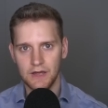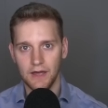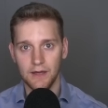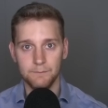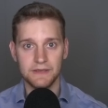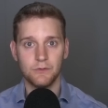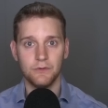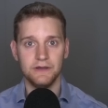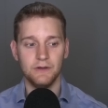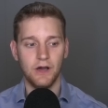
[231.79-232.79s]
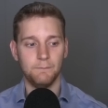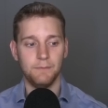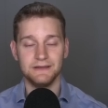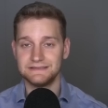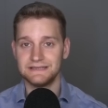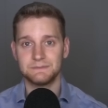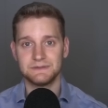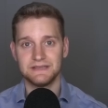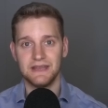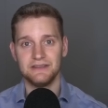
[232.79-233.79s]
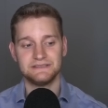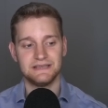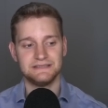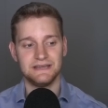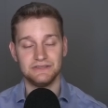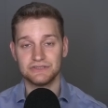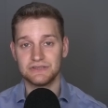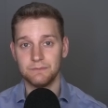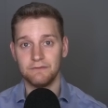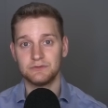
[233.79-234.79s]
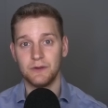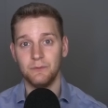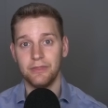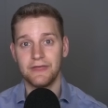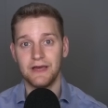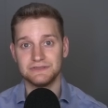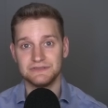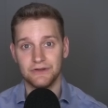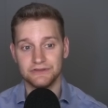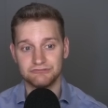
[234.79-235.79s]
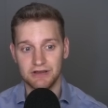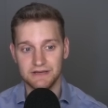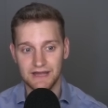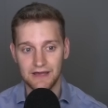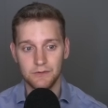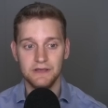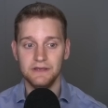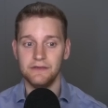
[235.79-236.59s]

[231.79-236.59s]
Bitcoin up by 6%, sitting just above $21,000 right now.